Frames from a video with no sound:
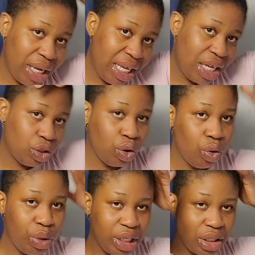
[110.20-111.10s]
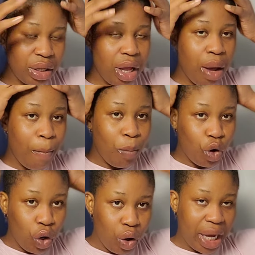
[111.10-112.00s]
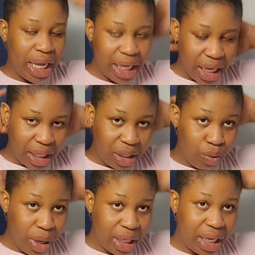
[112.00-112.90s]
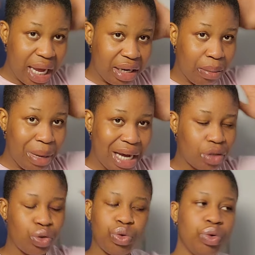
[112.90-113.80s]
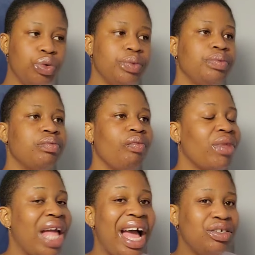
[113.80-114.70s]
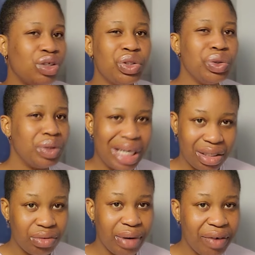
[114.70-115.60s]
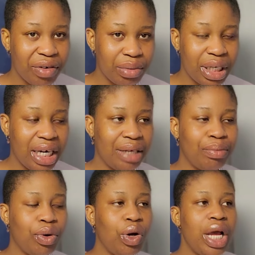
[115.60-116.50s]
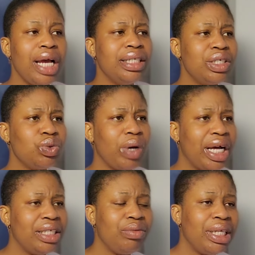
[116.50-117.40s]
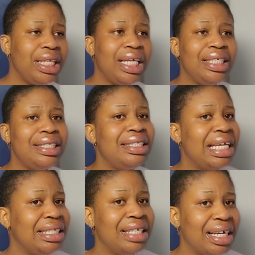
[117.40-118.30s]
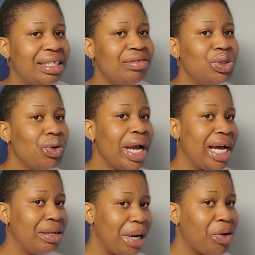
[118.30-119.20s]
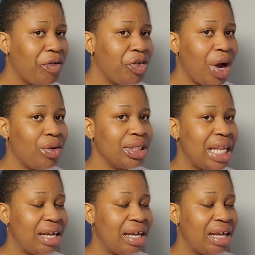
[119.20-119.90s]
one here is always more longer than the one at the back. So I just know that right from time. But this one, the way the lady said it, that there is no hair at the back of you, I was